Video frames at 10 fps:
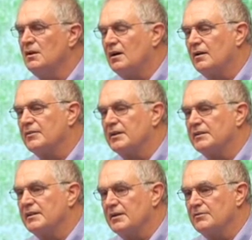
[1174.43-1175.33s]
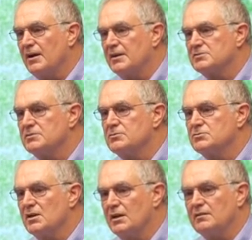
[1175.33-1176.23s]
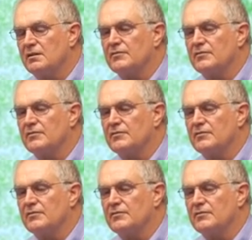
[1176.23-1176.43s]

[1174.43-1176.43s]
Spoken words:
that identifies new scent,